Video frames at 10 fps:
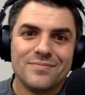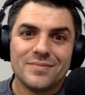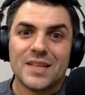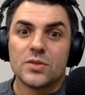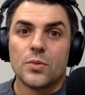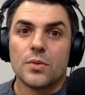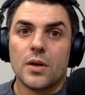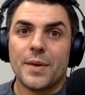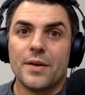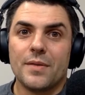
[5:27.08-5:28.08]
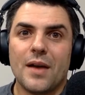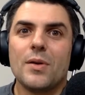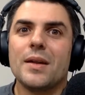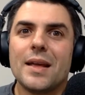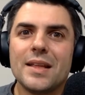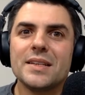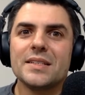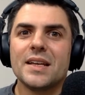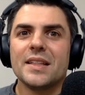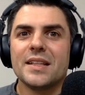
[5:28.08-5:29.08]
That's what we're all about. I'd like to
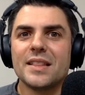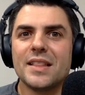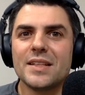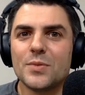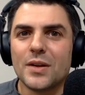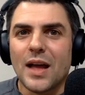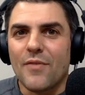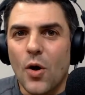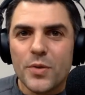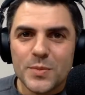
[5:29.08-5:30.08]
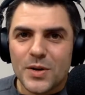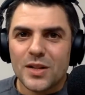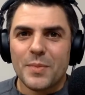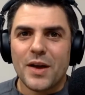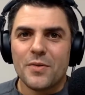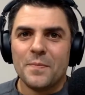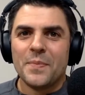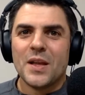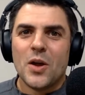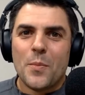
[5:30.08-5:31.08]
say I think that's what I've always been all about,
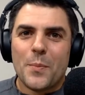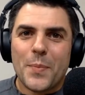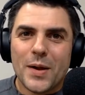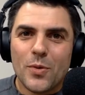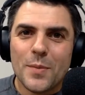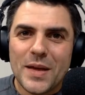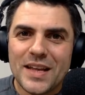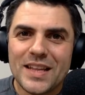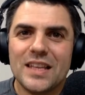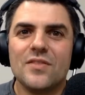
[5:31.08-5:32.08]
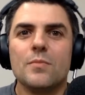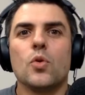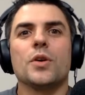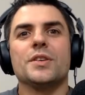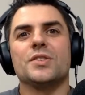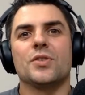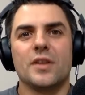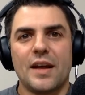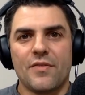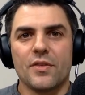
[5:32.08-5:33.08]
but I want to make an even more concerted
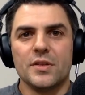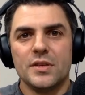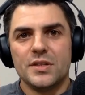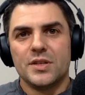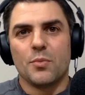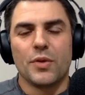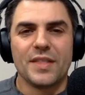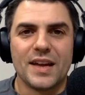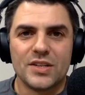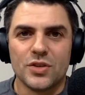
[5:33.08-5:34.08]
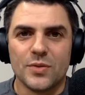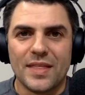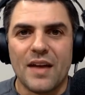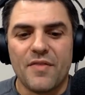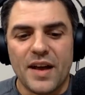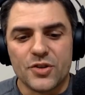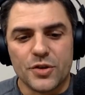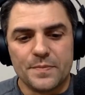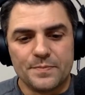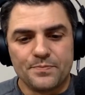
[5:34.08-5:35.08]
effort to bring that to you in that fashion.
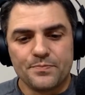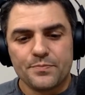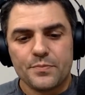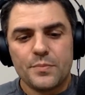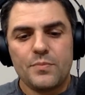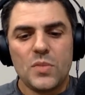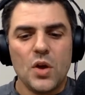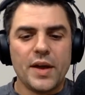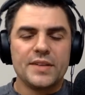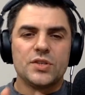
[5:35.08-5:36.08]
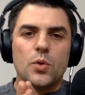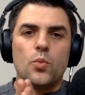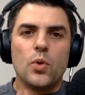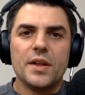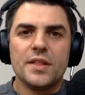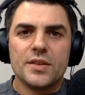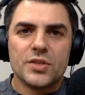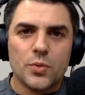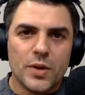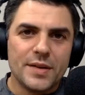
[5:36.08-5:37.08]
Okay, so one of the,
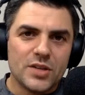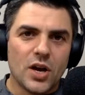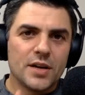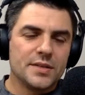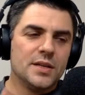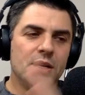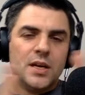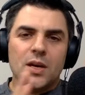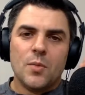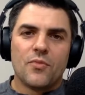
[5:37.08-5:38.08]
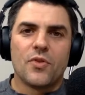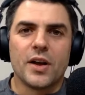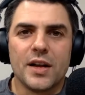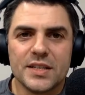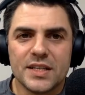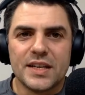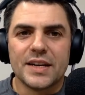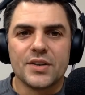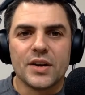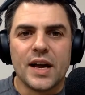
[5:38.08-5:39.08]
so when I talked before I got into the
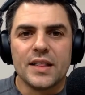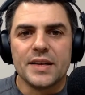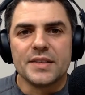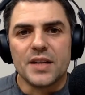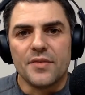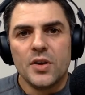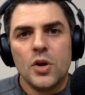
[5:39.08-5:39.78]
dietary guideline stuff,